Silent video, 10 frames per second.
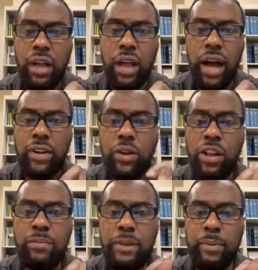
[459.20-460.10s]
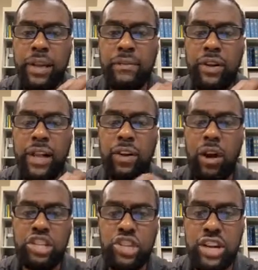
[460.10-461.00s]
I know other people may feel like, oh,
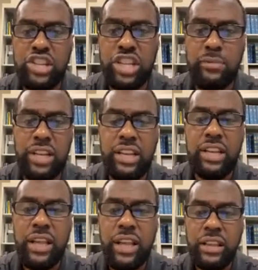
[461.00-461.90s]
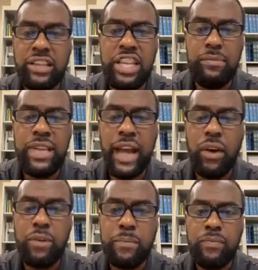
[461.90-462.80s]
she's trying to cheat me to keep me
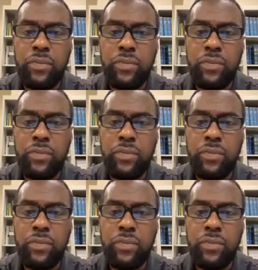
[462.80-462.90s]
out.